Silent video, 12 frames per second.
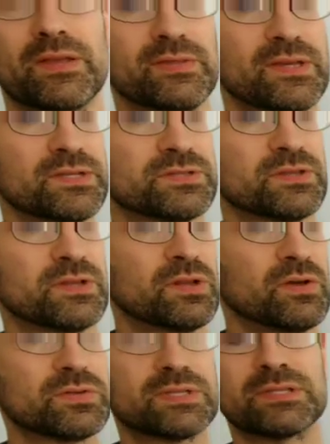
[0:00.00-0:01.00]
These are the
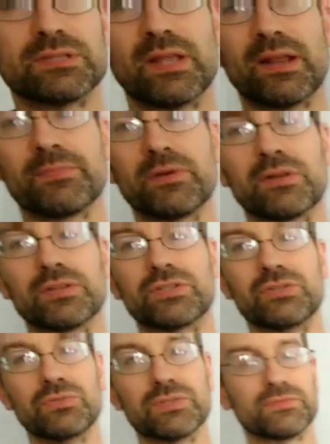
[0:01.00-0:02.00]
notes that I'm going to
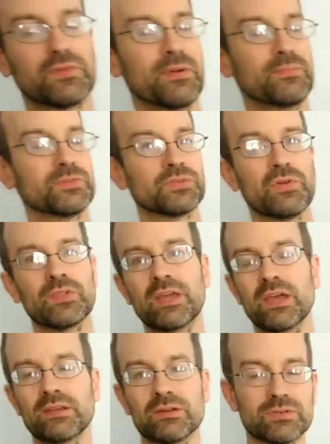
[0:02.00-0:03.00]
choose from. There's only
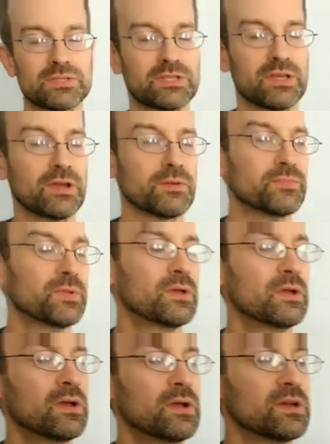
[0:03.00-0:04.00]
8 notes there.
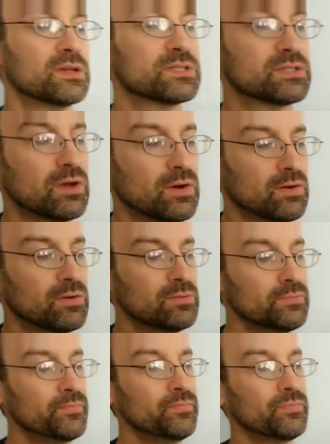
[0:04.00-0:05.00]

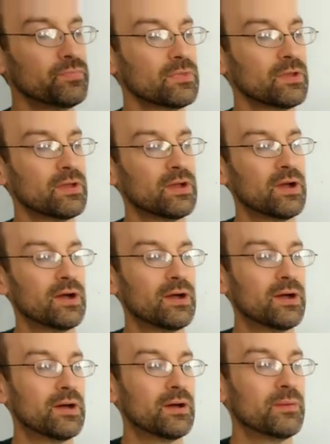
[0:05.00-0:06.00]
So,
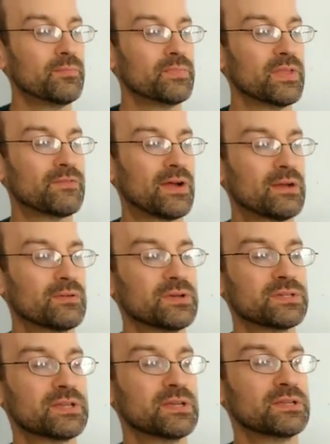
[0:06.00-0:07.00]
if I
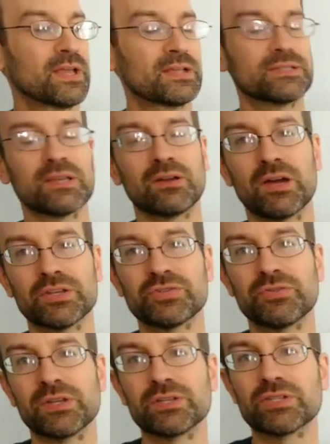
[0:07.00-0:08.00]
was a dancing
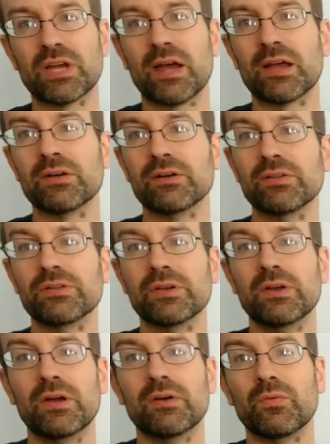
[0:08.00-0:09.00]
Austrian child
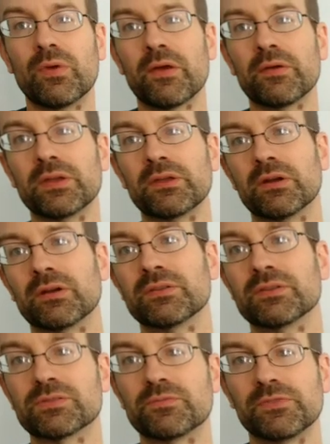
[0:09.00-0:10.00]
wearing
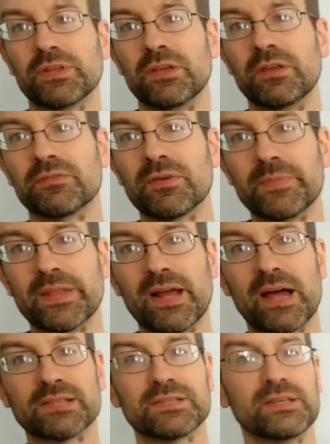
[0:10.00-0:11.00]
curtains fleeing from the
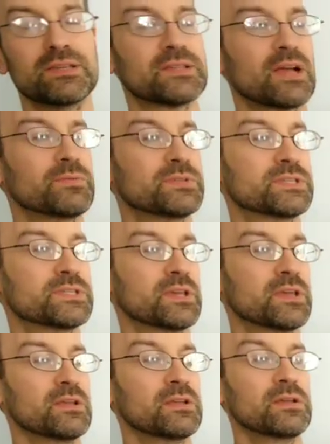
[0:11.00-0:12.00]
Nazis, I would
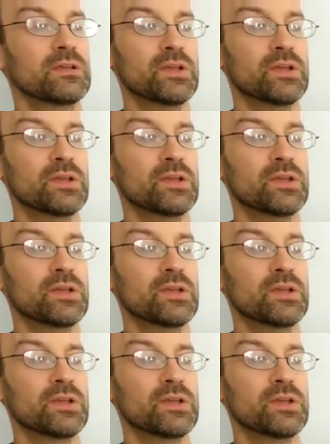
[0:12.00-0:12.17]
sing